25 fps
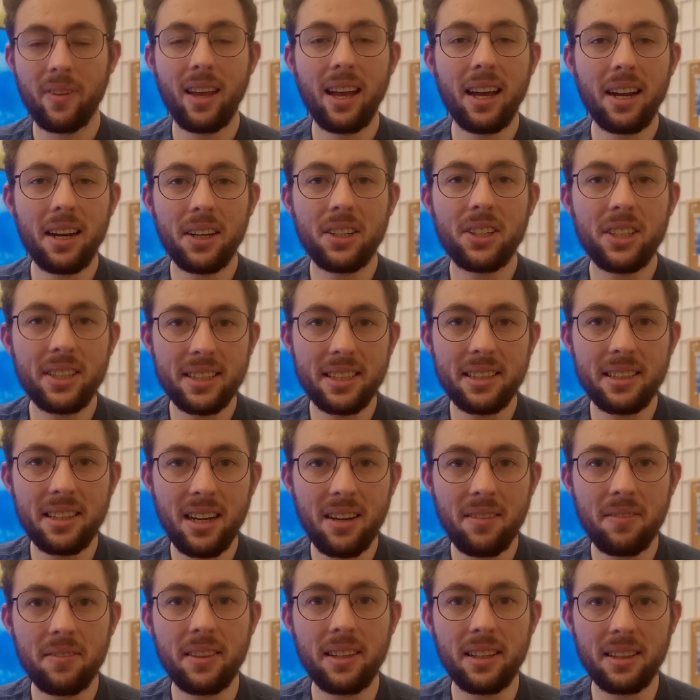And I just
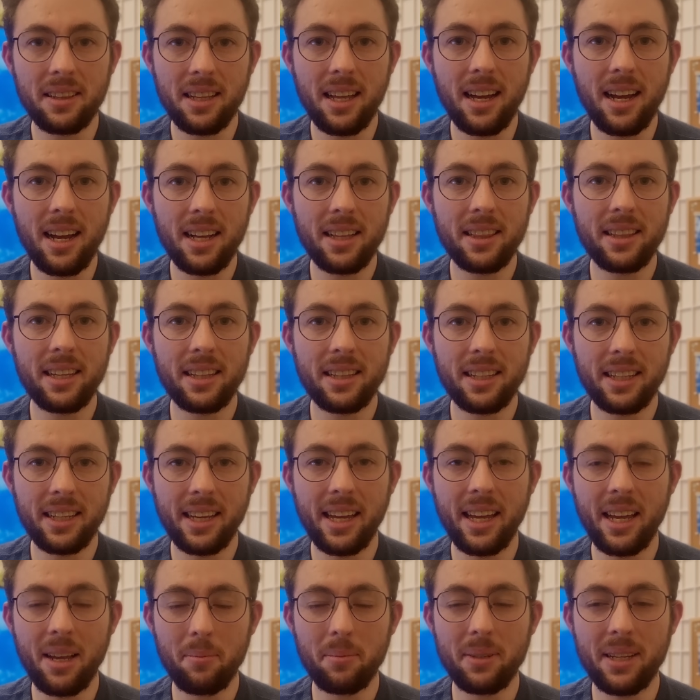love the line that the
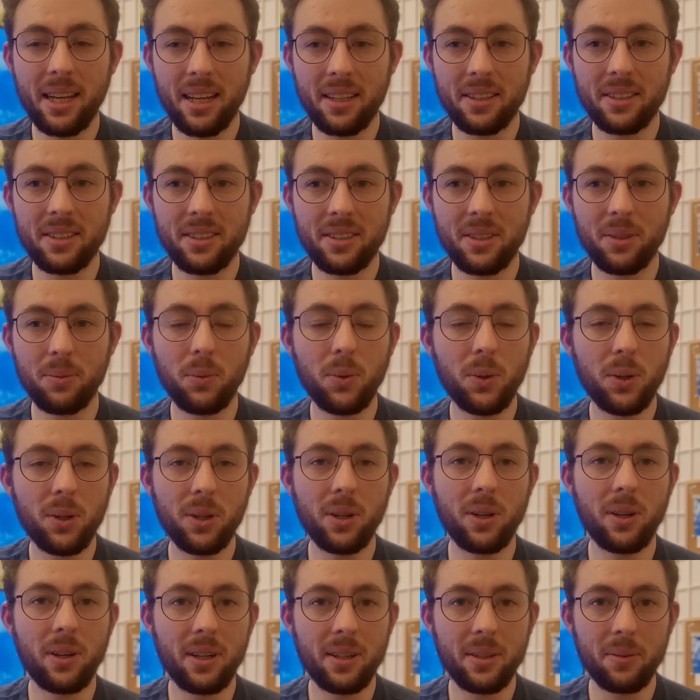game tends to
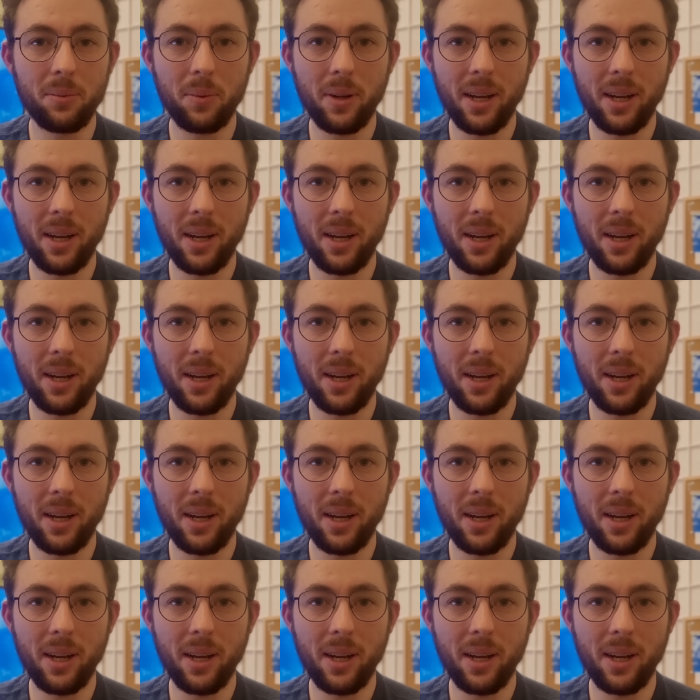walk on,